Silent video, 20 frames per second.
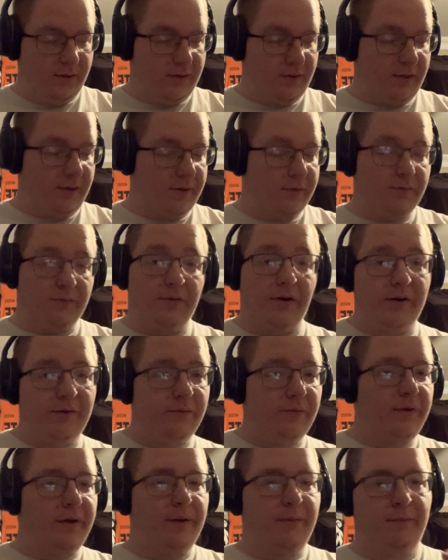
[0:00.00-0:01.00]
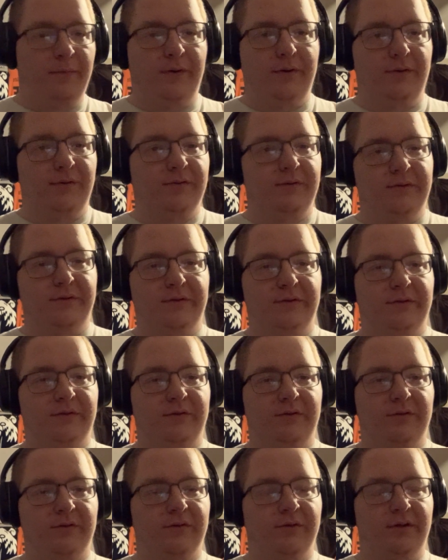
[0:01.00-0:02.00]
like Red Wing boots
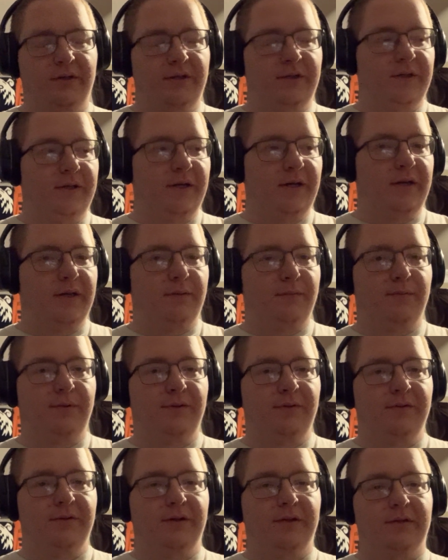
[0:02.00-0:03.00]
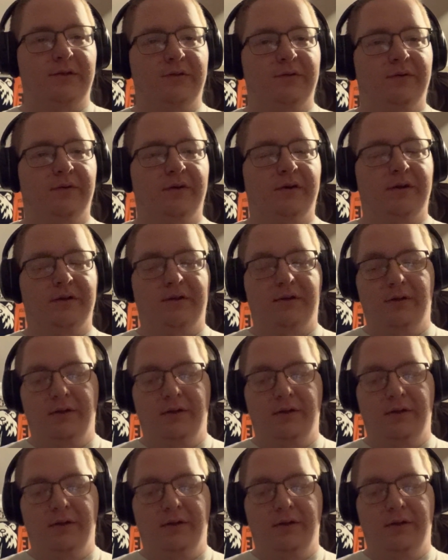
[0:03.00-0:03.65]
or any kind of boot that you want.